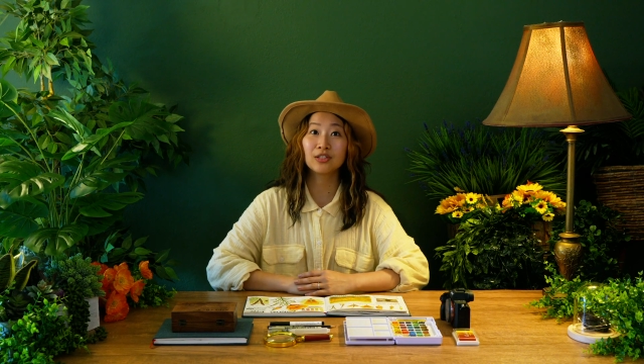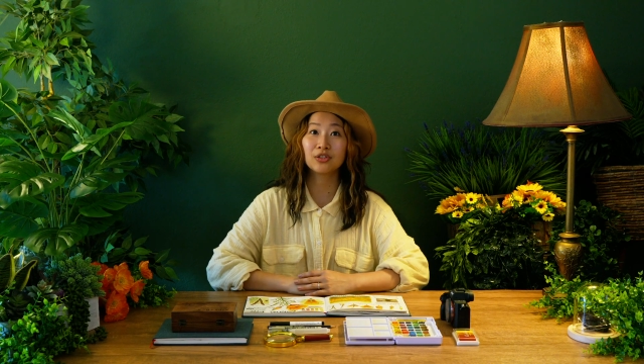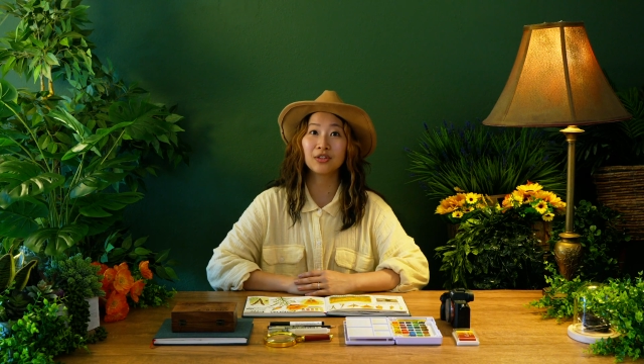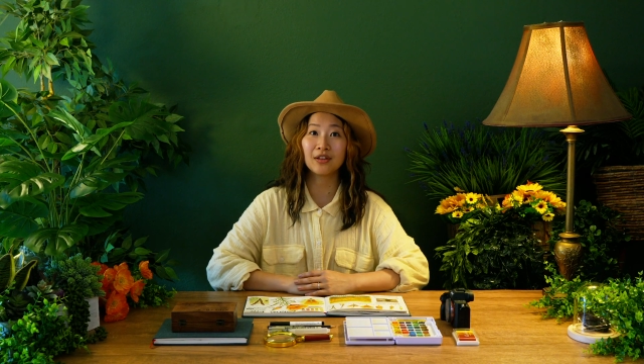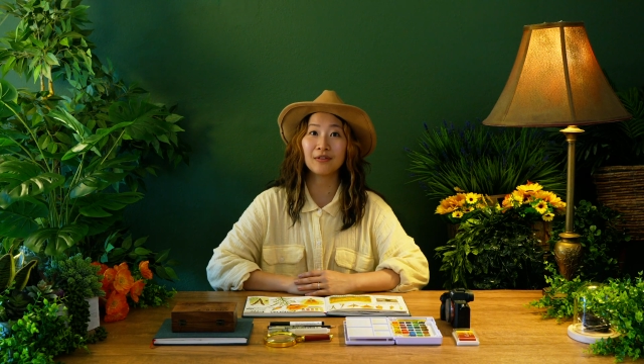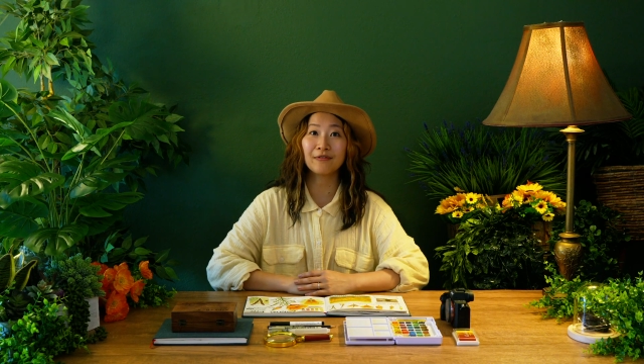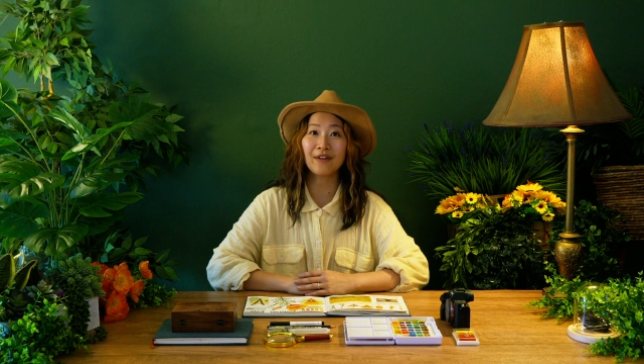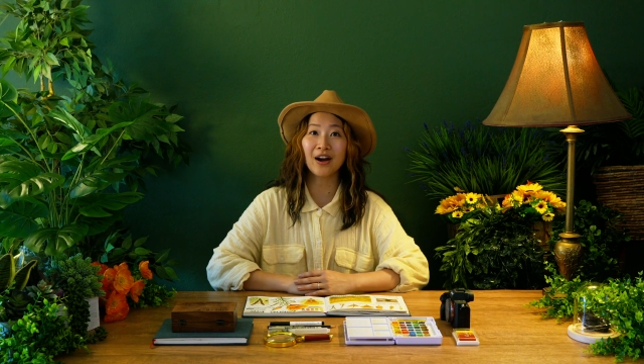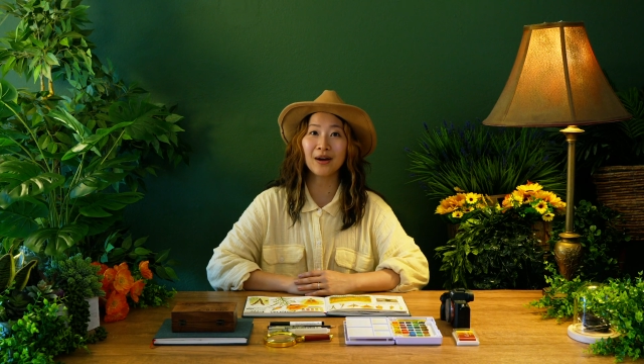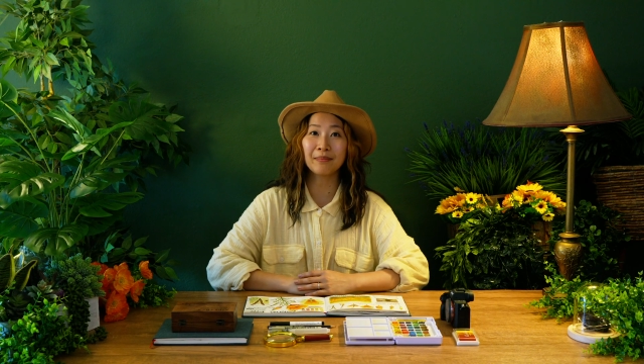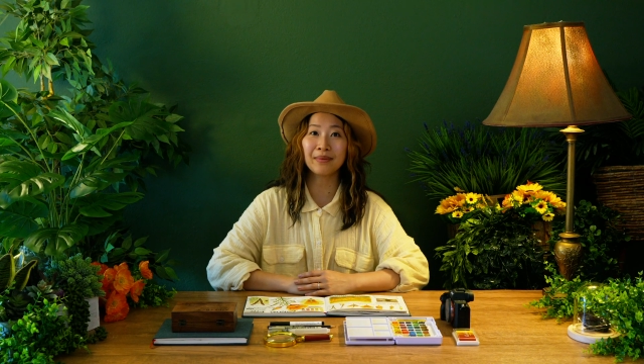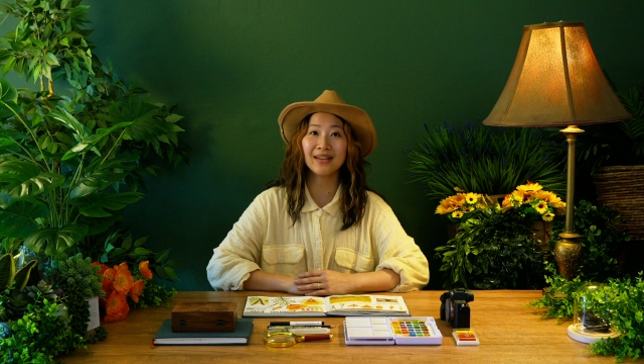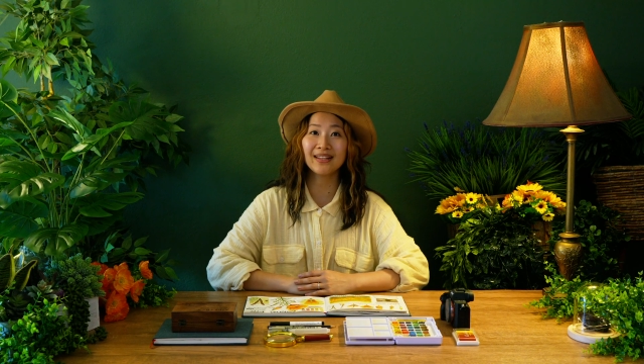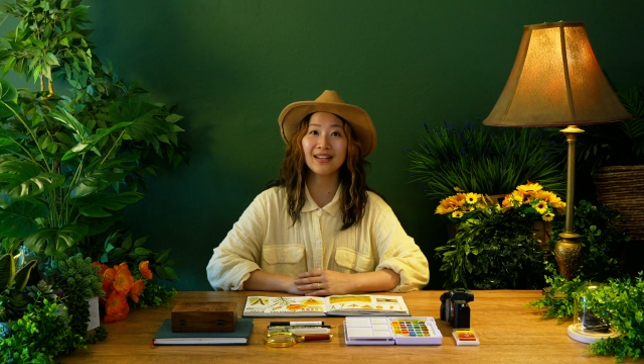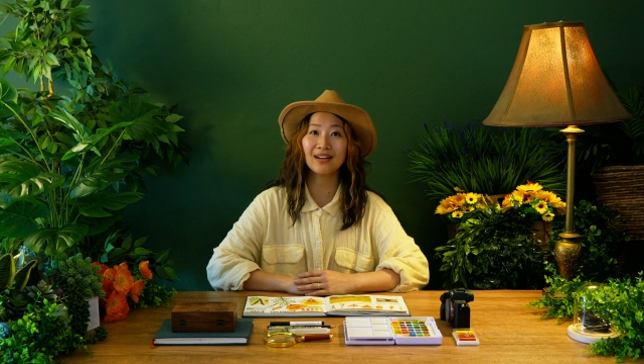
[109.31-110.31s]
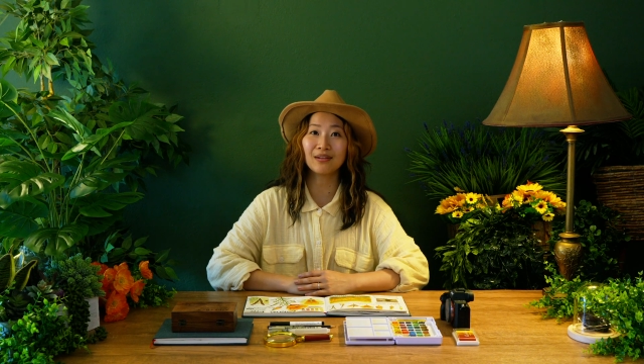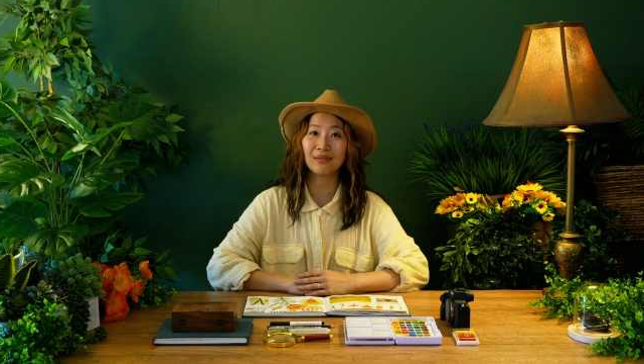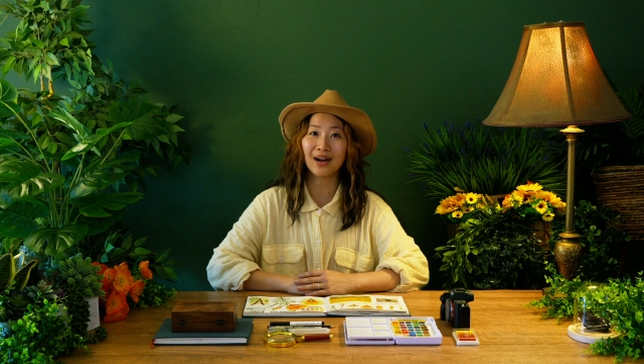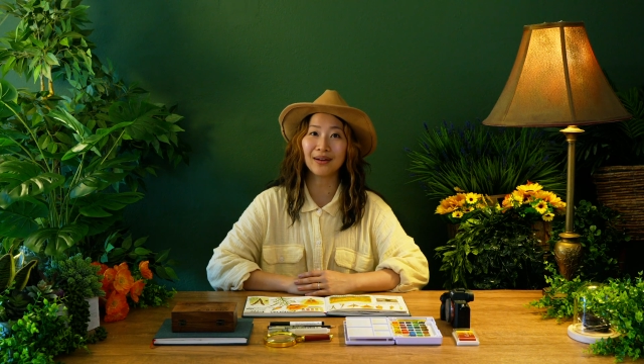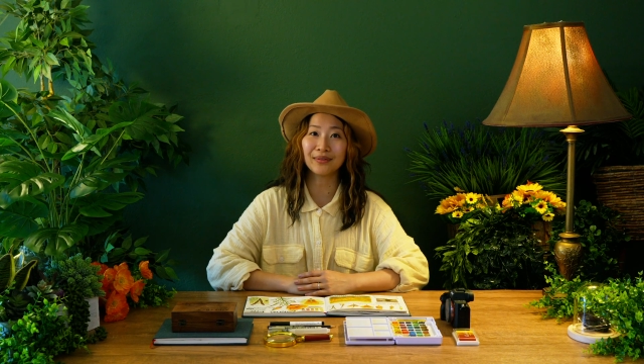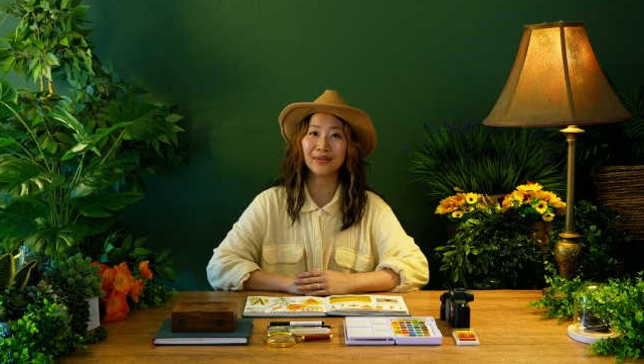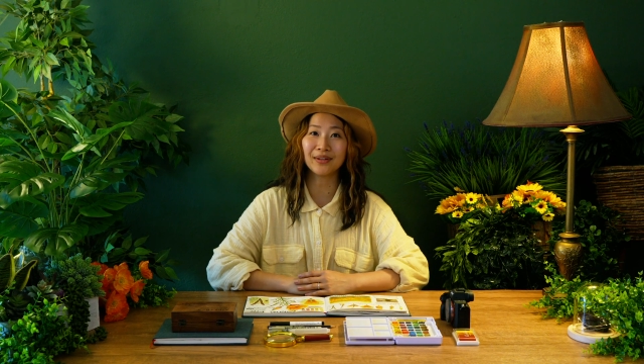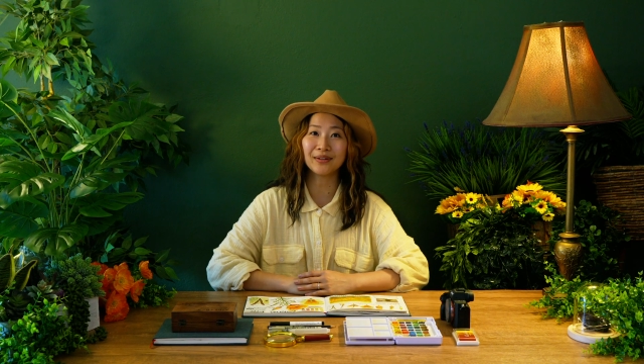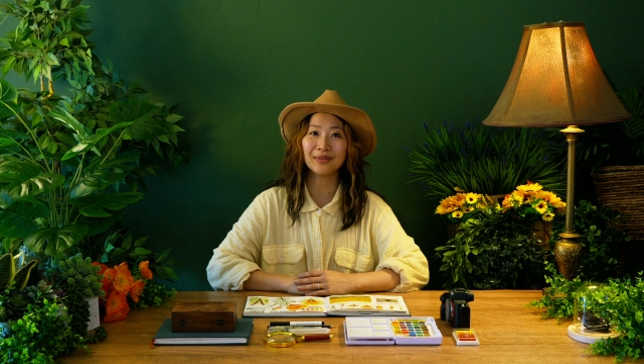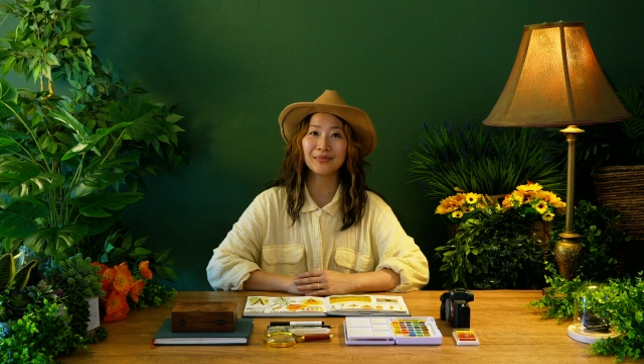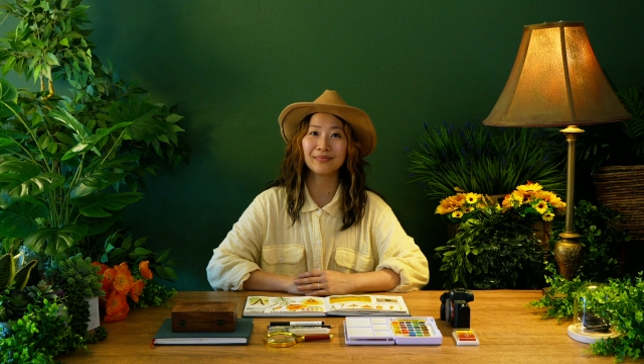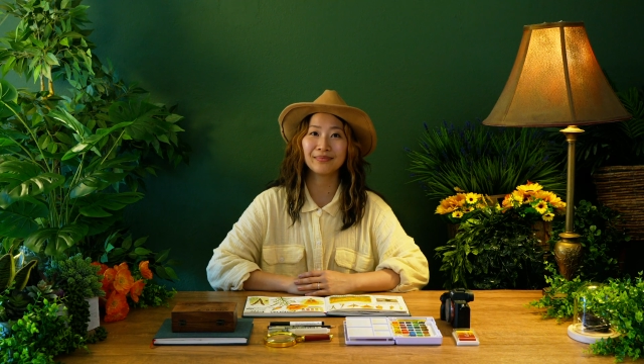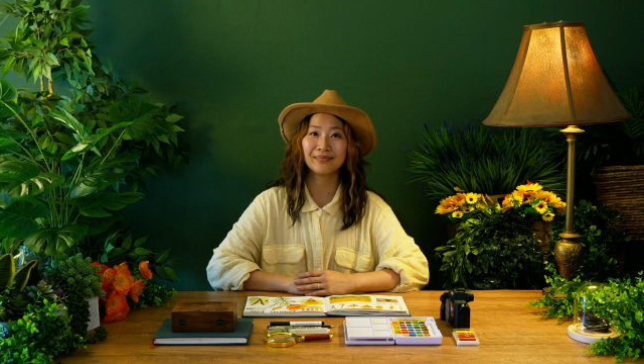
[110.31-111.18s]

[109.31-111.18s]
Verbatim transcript: to the environment around you.